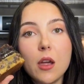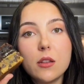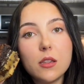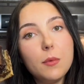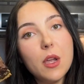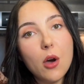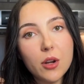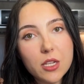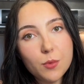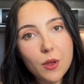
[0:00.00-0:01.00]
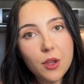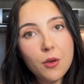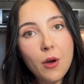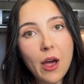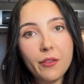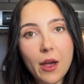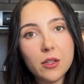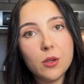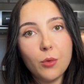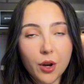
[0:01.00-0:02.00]
To be honest with you, I've
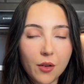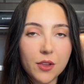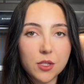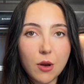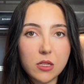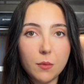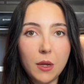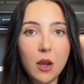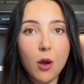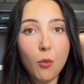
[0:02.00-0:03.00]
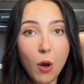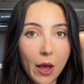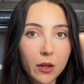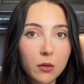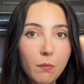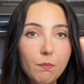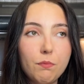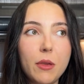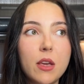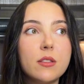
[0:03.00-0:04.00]
had to work on this recipe a while
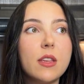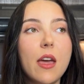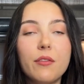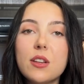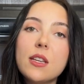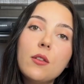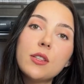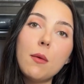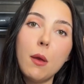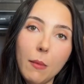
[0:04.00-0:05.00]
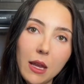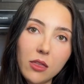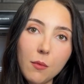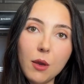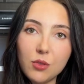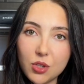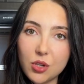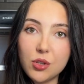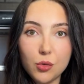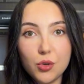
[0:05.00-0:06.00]
because every single time I made them, it was
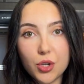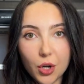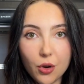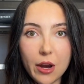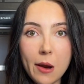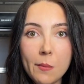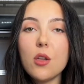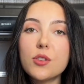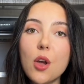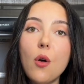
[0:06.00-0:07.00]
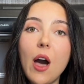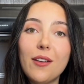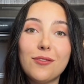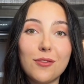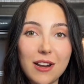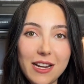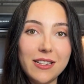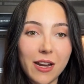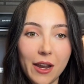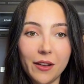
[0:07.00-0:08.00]
just too sugary. So I've really
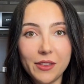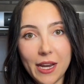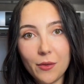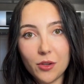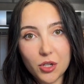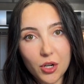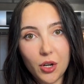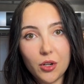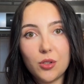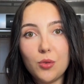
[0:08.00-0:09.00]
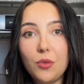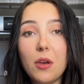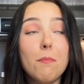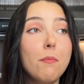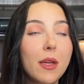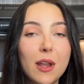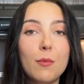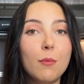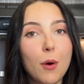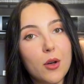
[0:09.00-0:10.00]
dialed down the sugar to the
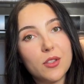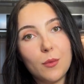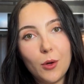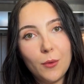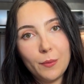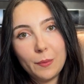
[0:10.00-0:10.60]
minimum possible.